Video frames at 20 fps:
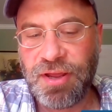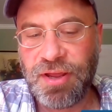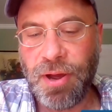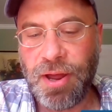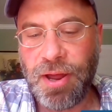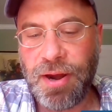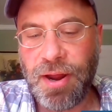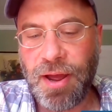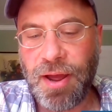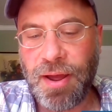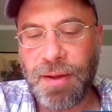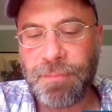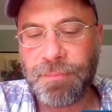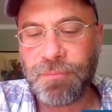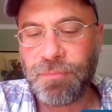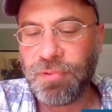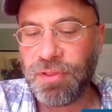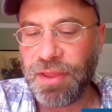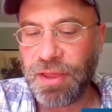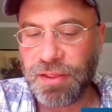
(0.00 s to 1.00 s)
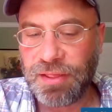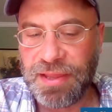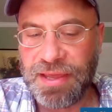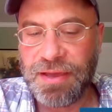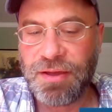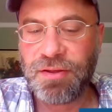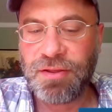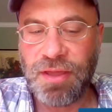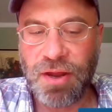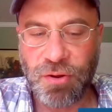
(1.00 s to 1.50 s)
but the
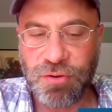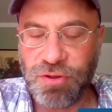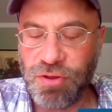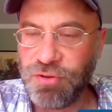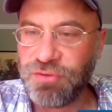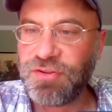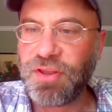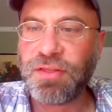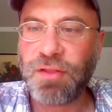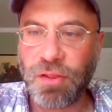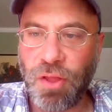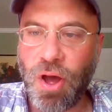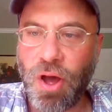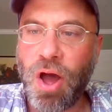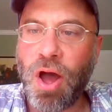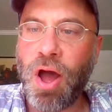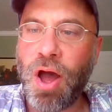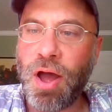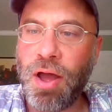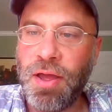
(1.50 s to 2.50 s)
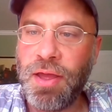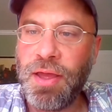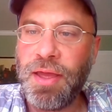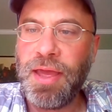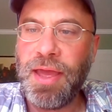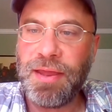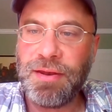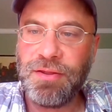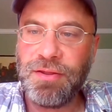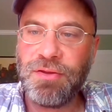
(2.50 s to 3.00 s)
league, using the law
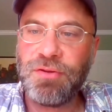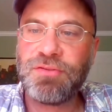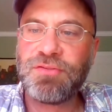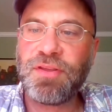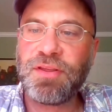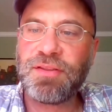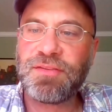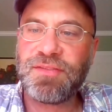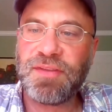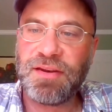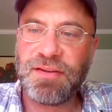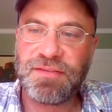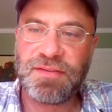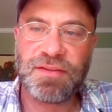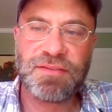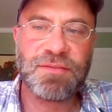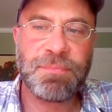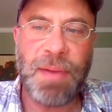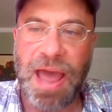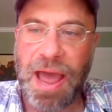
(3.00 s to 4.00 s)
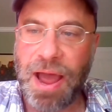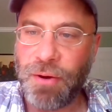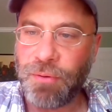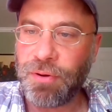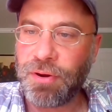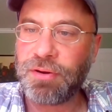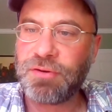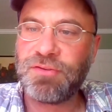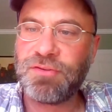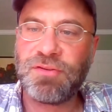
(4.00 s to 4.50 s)
and using citizens'
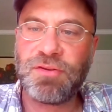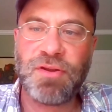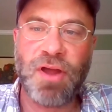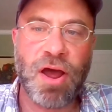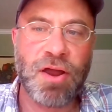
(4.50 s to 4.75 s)
power